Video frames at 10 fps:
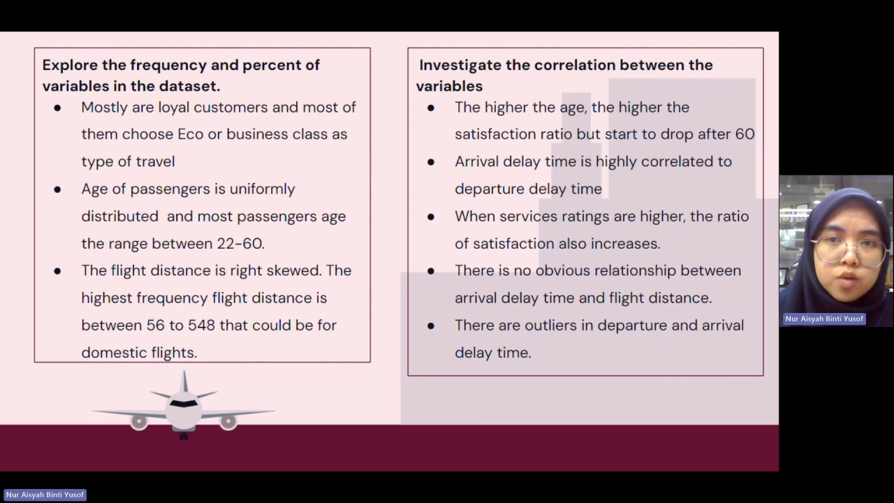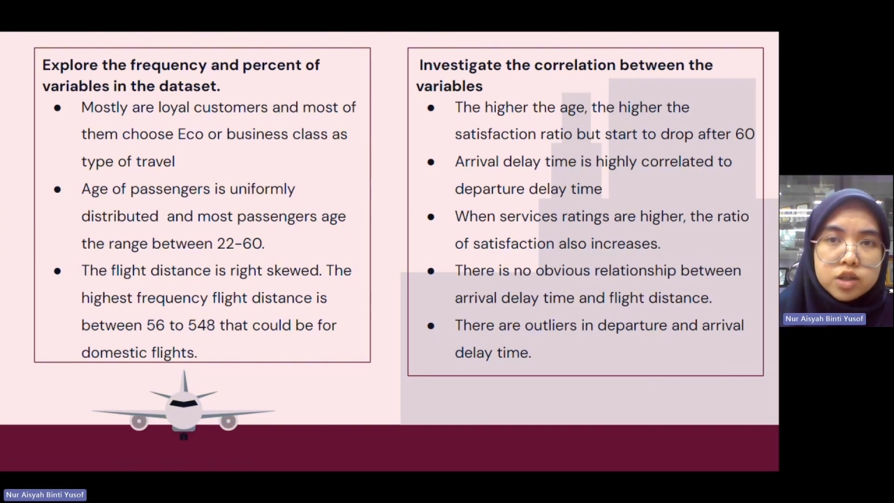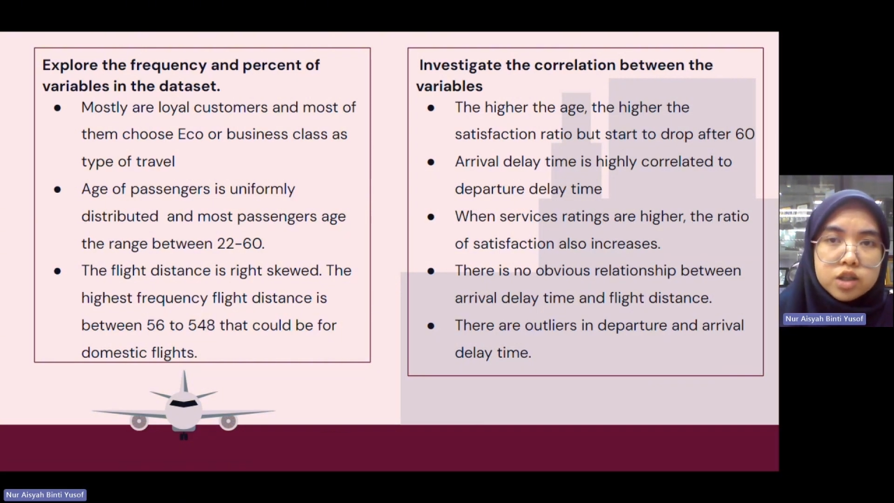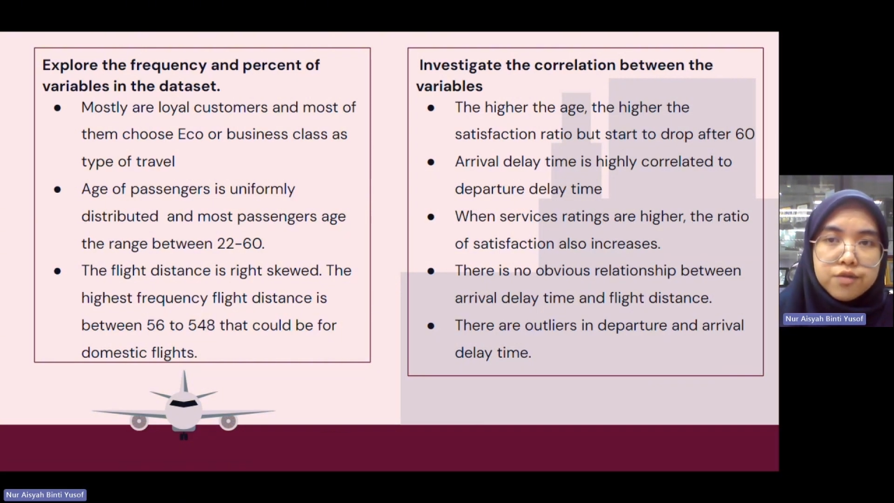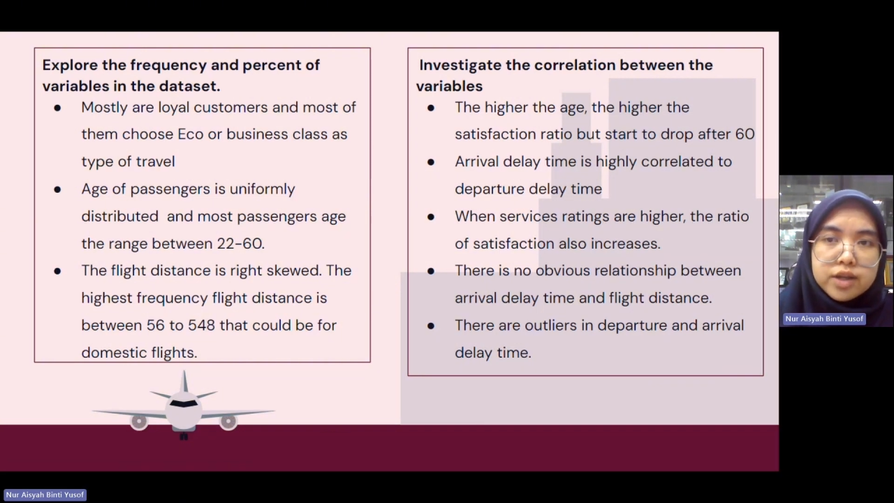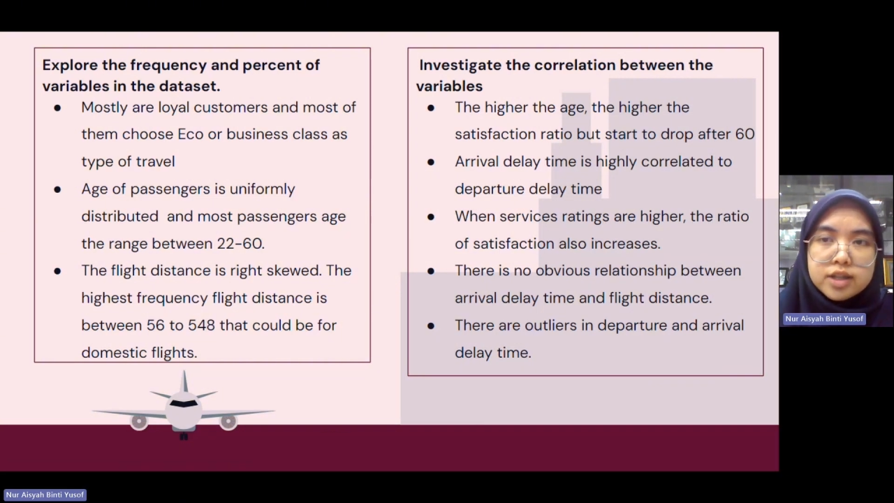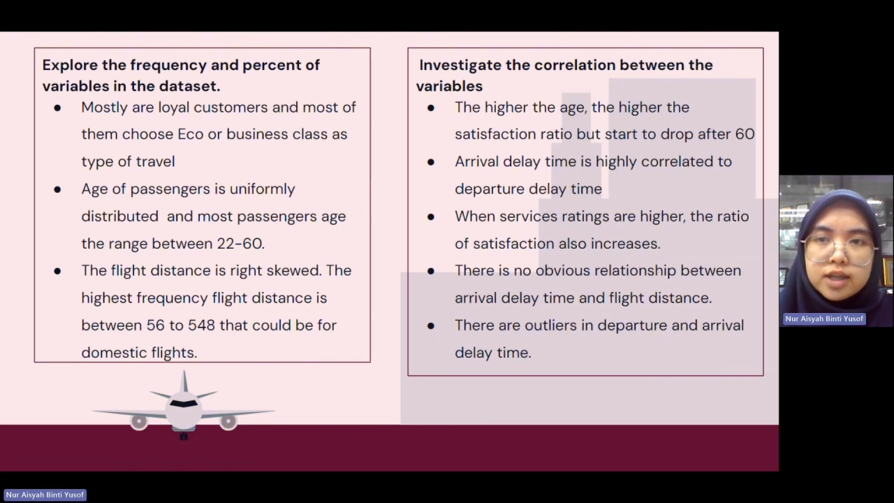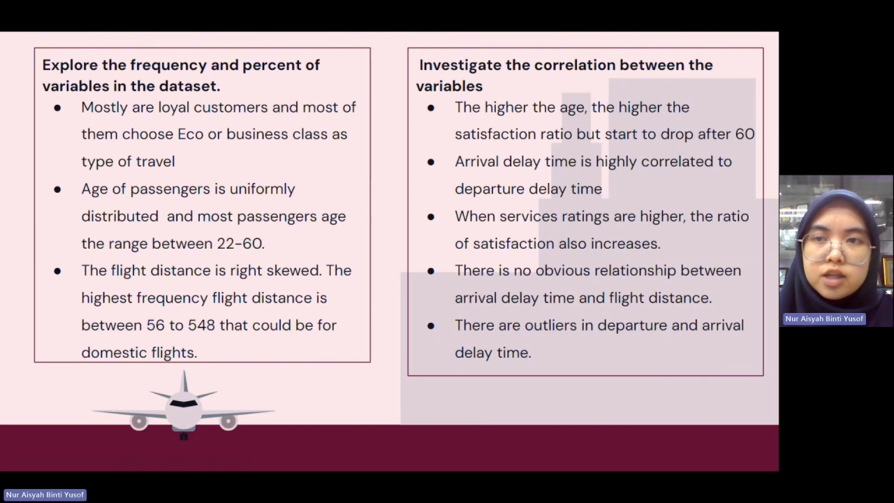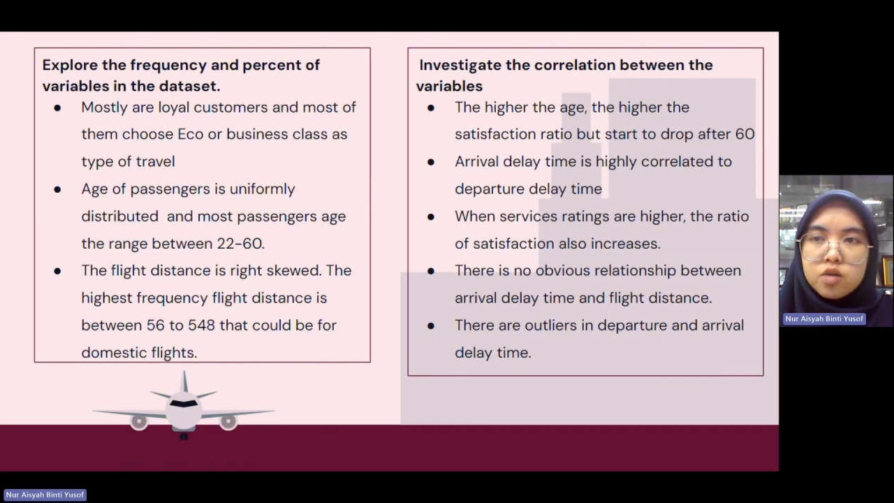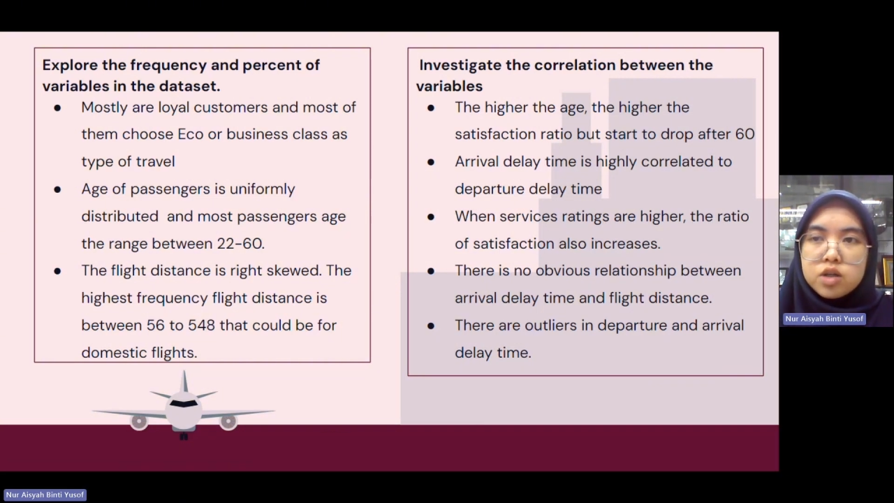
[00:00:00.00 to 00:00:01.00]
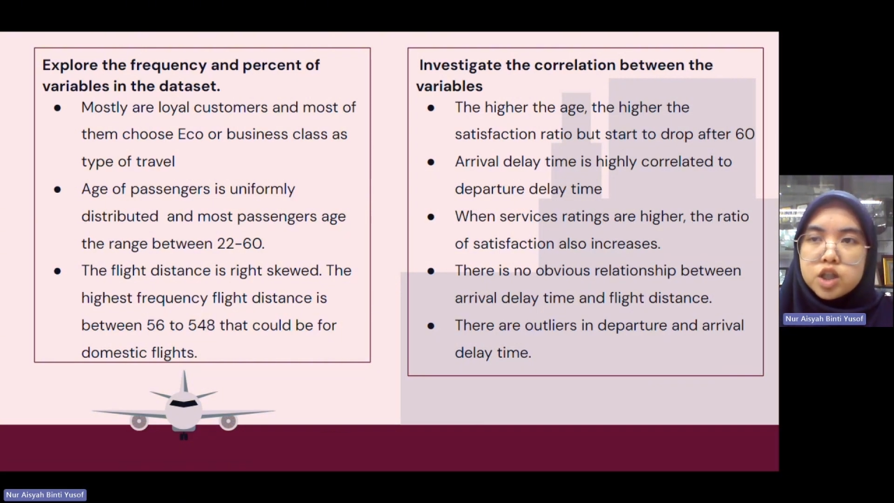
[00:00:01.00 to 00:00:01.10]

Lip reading: which is investigate the